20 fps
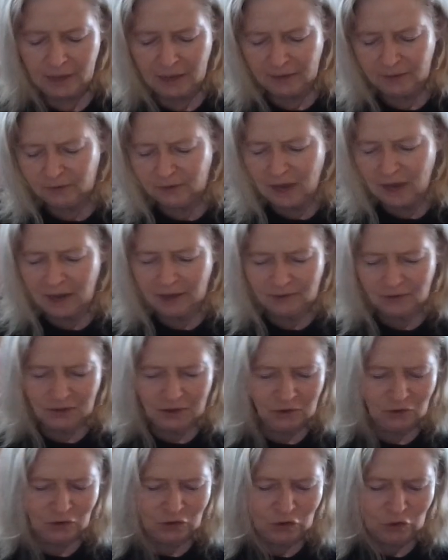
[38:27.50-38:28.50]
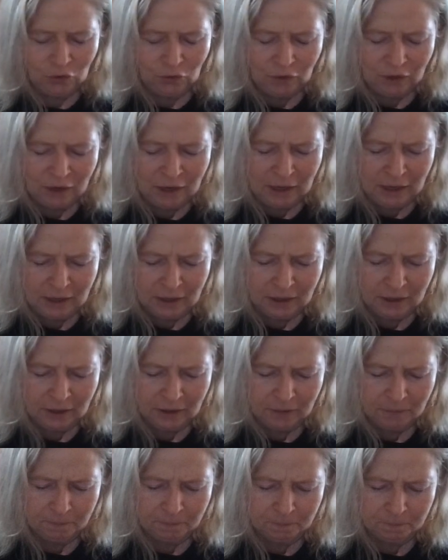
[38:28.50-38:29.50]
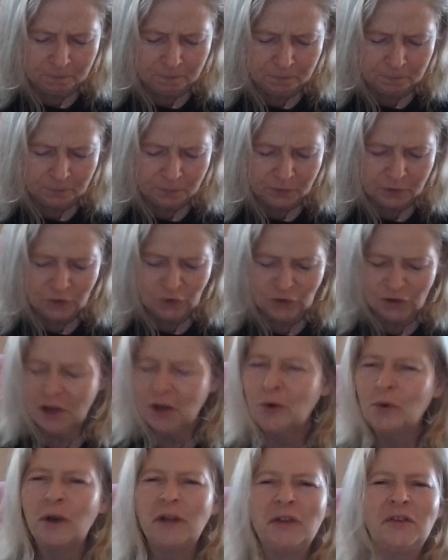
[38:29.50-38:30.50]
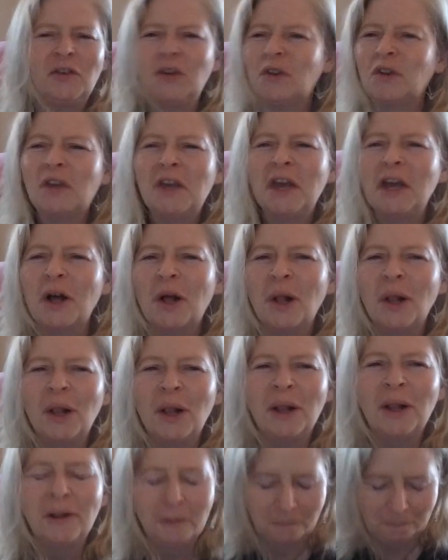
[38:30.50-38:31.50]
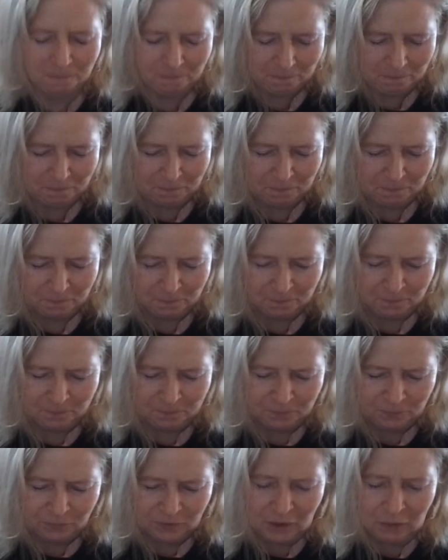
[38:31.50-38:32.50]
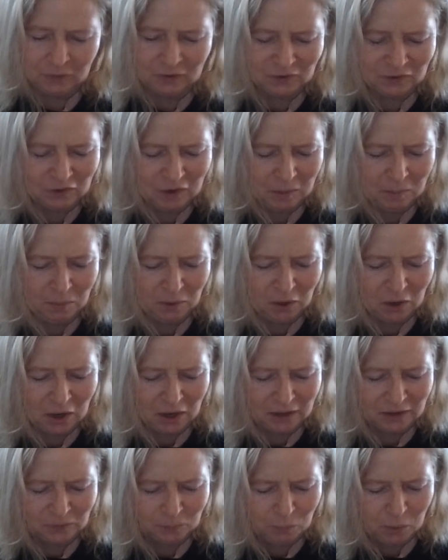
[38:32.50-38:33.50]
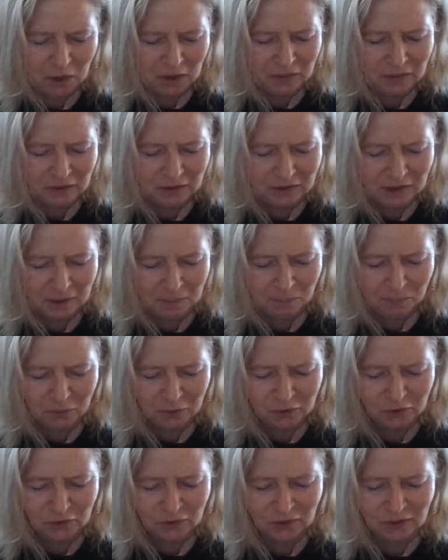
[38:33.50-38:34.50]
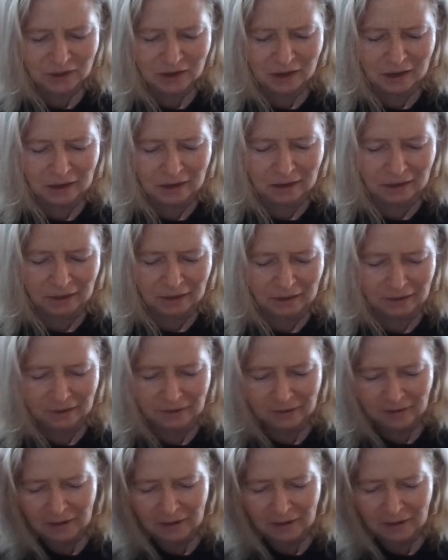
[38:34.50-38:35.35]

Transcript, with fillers: That, that's this unique secret skill that was symbolized by the Templar's skull.